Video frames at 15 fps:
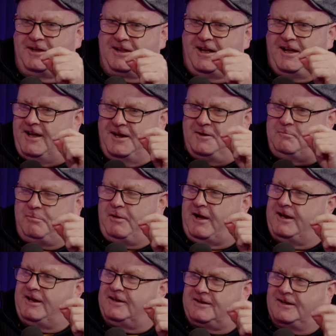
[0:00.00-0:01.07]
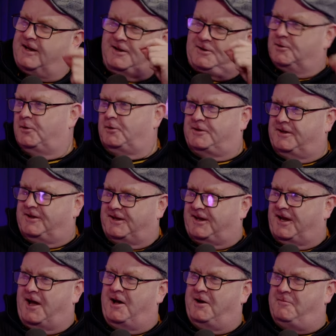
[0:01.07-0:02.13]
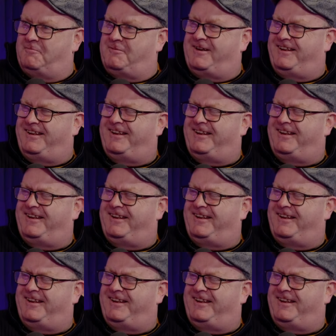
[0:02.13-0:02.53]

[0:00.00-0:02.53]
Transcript: at that and panicked and then looked at the camera